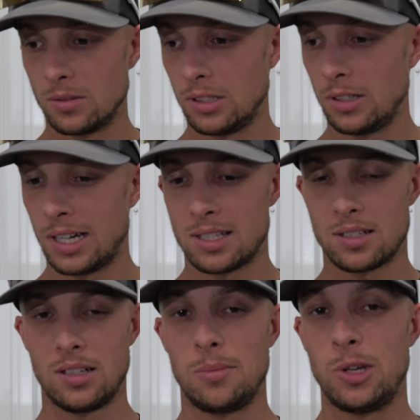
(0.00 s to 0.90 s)
You guys
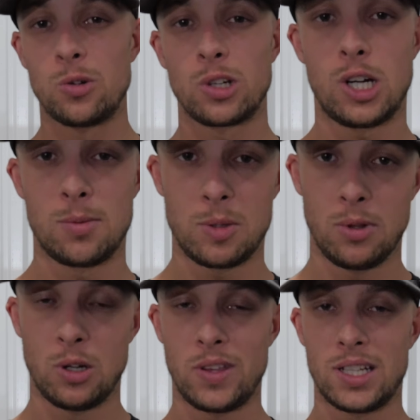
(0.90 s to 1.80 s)
let me know in the comments
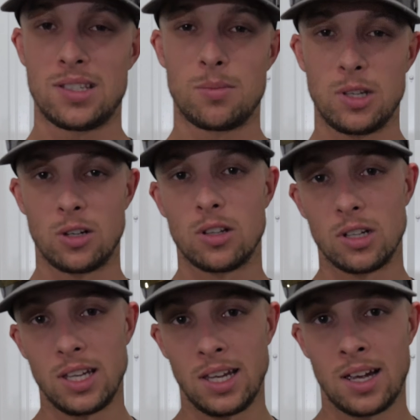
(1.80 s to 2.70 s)
below if that's something you're
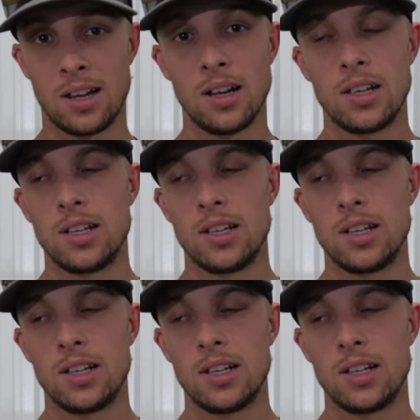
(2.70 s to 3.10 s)
looking at.